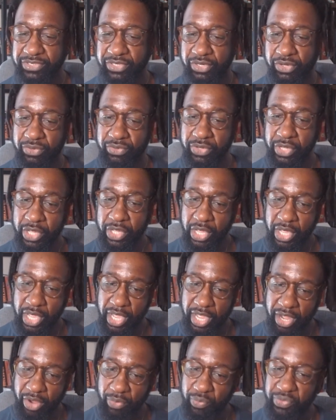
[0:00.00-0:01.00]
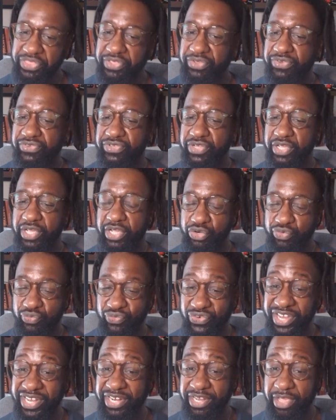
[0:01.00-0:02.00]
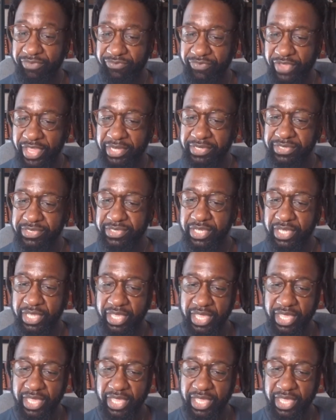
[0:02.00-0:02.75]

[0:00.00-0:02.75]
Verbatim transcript: So uh, when there's a grid event,